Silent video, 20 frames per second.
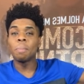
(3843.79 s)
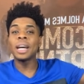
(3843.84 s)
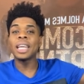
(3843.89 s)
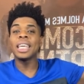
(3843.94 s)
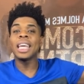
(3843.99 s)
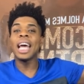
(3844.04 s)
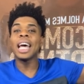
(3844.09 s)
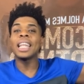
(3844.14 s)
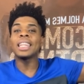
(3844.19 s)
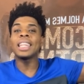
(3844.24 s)

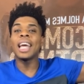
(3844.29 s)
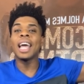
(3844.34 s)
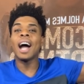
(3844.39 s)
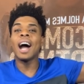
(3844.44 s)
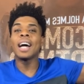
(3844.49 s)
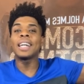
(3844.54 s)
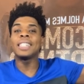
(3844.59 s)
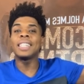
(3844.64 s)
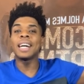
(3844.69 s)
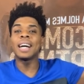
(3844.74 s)
but yet they
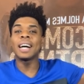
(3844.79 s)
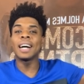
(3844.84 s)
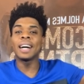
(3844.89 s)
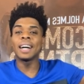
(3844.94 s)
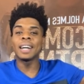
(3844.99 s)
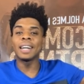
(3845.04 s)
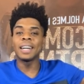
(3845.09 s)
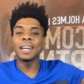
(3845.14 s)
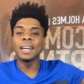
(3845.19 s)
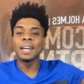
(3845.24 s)
are
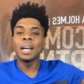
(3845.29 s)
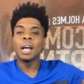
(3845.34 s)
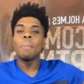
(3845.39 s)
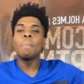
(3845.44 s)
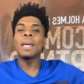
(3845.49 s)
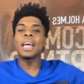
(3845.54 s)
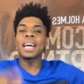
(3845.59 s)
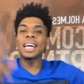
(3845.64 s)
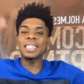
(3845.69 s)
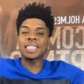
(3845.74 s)
dug
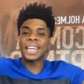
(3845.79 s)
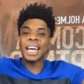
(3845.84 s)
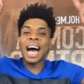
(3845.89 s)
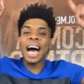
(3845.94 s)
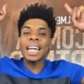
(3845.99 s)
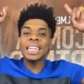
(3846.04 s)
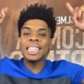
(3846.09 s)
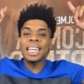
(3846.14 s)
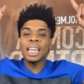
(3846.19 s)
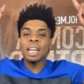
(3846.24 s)
because
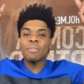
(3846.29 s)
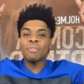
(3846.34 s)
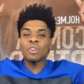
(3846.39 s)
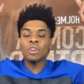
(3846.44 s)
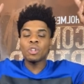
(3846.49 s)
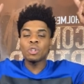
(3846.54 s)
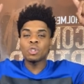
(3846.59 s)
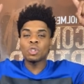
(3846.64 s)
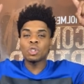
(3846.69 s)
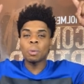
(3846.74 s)
God did it
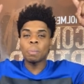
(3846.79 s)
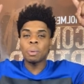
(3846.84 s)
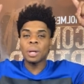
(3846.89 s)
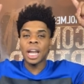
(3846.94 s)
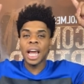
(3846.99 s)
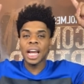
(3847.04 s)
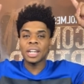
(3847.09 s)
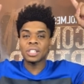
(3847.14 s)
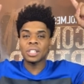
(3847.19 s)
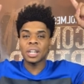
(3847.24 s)
for you
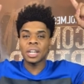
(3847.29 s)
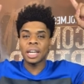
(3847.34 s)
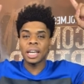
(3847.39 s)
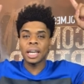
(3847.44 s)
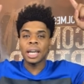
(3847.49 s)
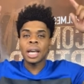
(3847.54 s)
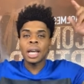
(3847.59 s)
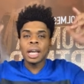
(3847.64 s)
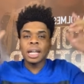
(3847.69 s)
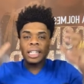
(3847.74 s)
supernaturally.